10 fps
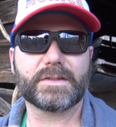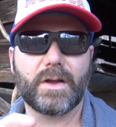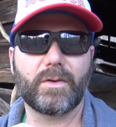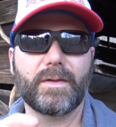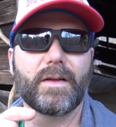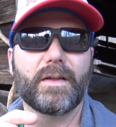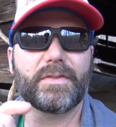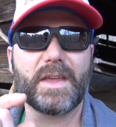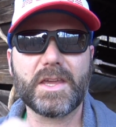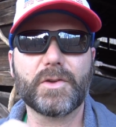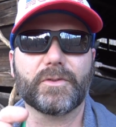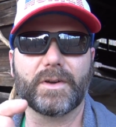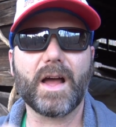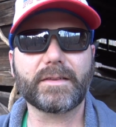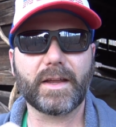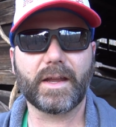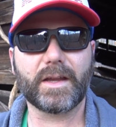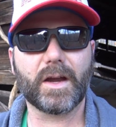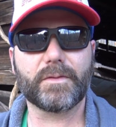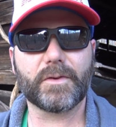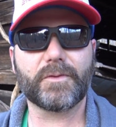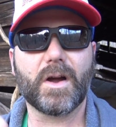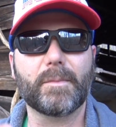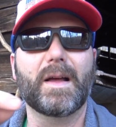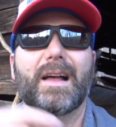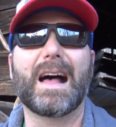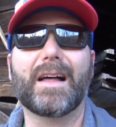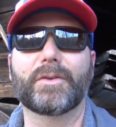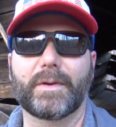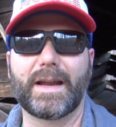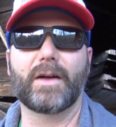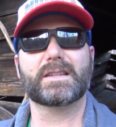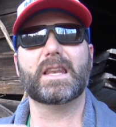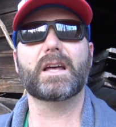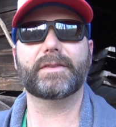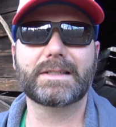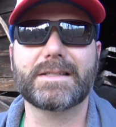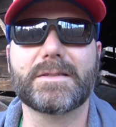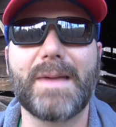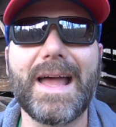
So thank you for not taking care of your farm. I'll do it now because I love it because it's my